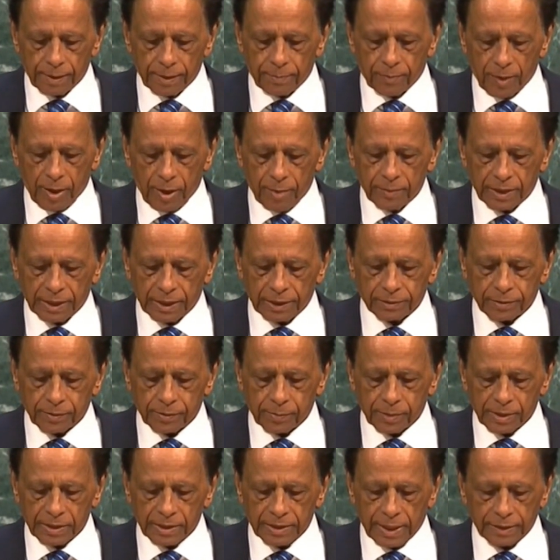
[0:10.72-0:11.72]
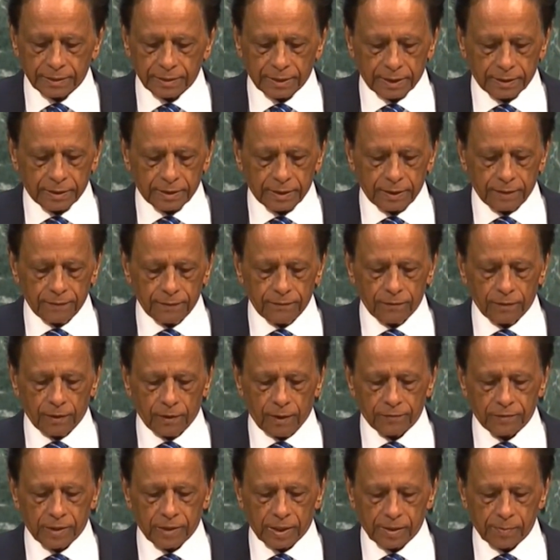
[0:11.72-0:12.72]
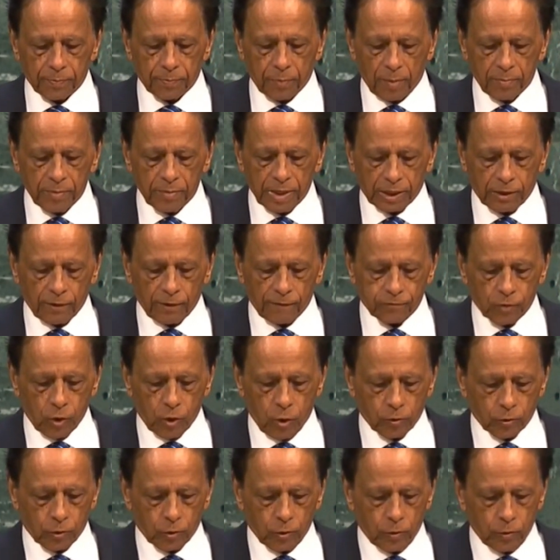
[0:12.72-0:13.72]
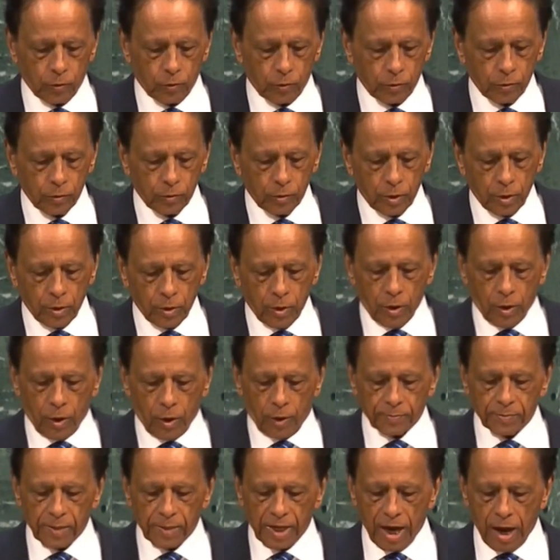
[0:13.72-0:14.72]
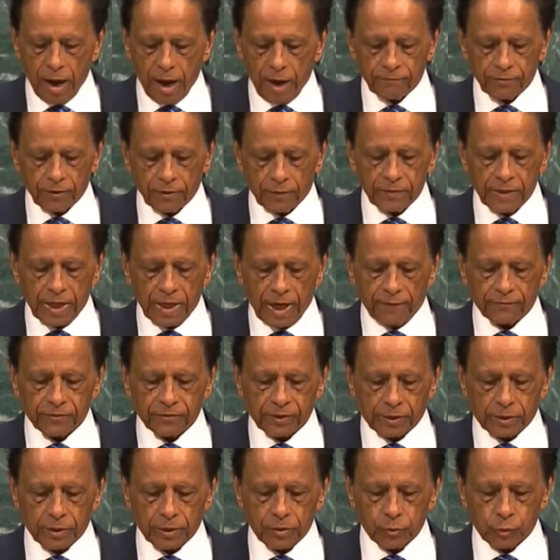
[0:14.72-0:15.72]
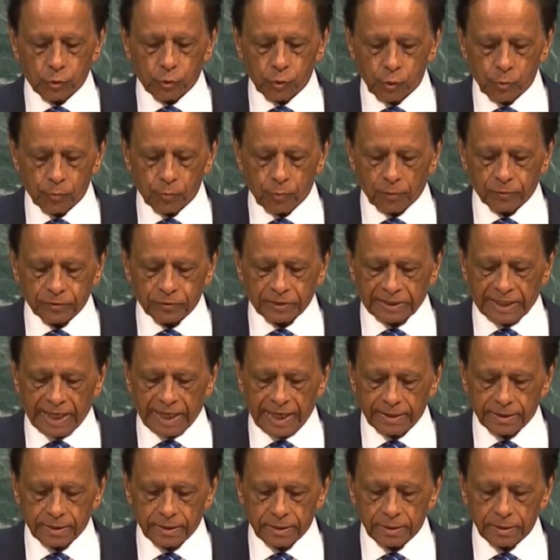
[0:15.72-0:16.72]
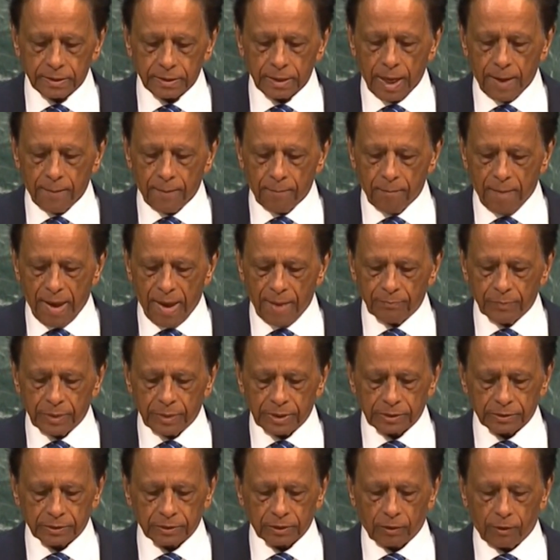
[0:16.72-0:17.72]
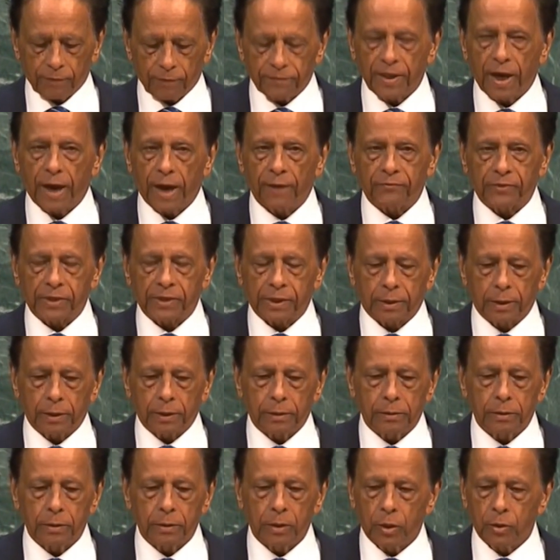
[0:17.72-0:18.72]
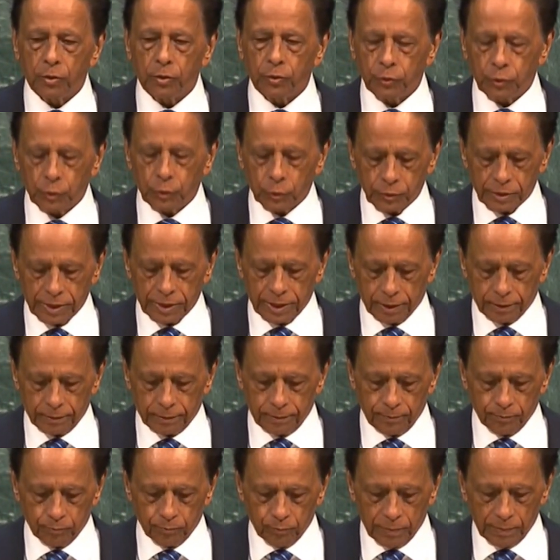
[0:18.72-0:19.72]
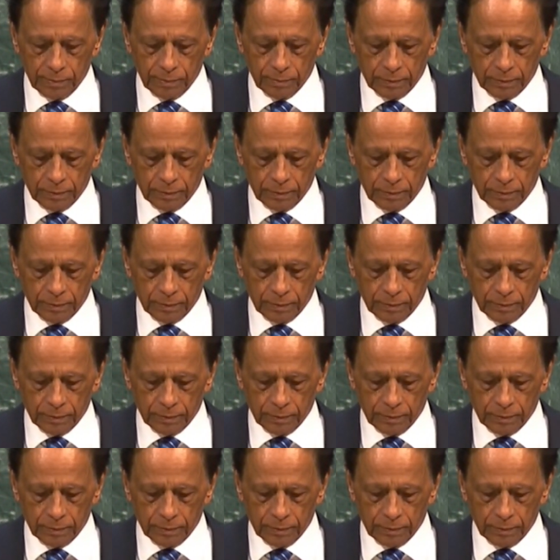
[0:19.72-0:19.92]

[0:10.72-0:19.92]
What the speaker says: by the permanent representative of the Republic of Congo on behalf of the African group of states members of the African Union.